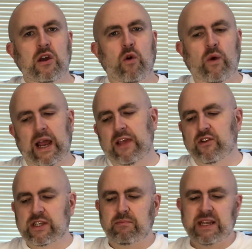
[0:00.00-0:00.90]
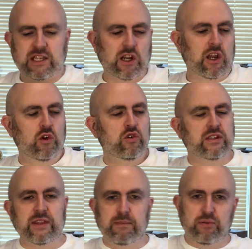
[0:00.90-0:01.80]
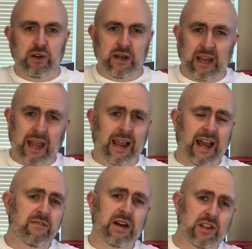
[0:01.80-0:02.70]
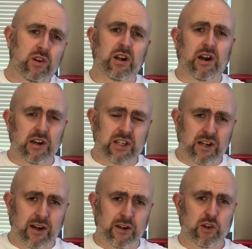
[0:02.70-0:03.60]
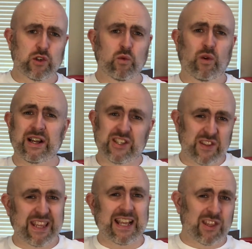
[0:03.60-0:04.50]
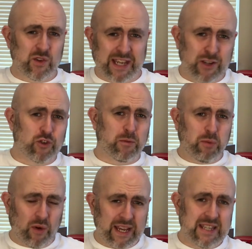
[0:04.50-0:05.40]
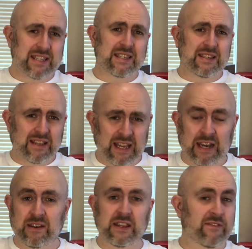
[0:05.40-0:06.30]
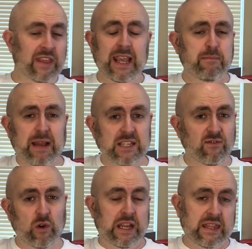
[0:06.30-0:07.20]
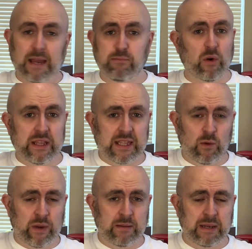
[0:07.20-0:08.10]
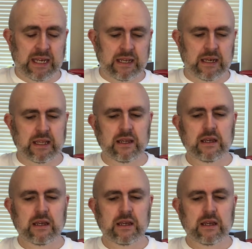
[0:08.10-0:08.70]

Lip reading: either somebody's close and they put like high-valued cards in cartouche 1 so they get those extra points. And if they get past 40 at that point, they win immediately.